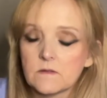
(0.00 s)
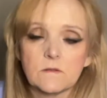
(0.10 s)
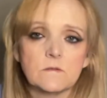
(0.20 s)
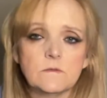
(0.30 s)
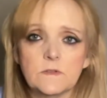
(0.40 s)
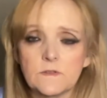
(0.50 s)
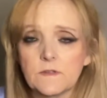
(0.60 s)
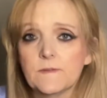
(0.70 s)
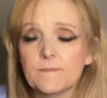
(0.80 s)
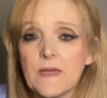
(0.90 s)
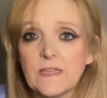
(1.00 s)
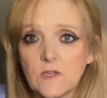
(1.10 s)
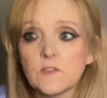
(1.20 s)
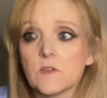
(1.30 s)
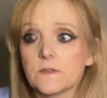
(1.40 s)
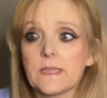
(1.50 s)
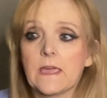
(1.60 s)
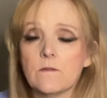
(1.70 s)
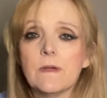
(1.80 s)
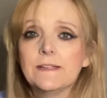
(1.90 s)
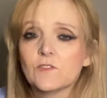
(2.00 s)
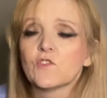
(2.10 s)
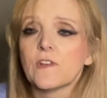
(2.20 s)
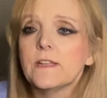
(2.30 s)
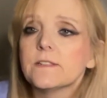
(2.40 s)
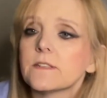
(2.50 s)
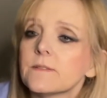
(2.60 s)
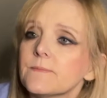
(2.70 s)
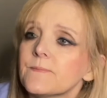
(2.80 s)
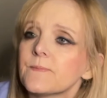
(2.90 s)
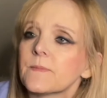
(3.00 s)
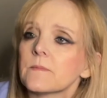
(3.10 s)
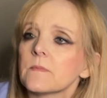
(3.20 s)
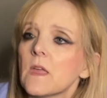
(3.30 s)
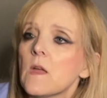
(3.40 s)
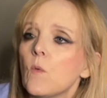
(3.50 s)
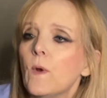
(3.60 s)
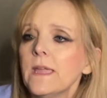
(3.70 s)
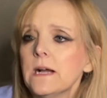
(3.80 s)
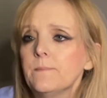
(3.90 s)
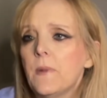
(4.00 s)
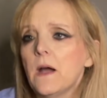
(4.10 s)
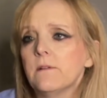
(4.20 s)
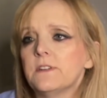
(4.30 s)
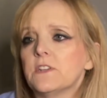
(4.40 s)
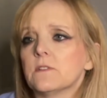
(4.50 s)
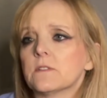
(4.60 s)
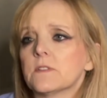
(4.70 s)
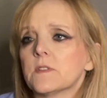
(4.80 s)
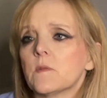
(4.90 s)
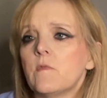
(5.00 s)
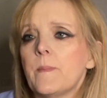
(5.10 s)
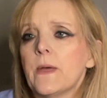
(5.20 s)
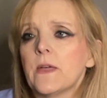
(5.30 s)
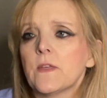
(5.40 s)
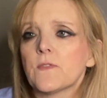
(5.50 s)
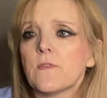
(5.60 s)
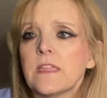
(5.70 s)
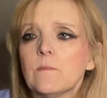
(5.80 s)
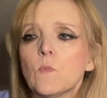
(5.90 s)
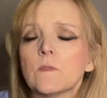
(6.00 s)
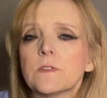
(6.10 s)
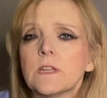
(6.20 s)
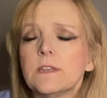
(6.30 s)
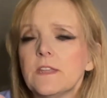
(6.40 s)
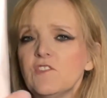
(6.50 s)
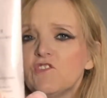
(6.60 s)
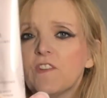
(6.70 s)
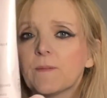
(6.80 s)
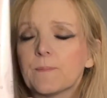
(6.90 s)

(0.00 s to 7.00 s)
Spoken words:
Oh, another. My hair's going to get a right treat. We Are Paradox Repair 3-in-1 Conditioner.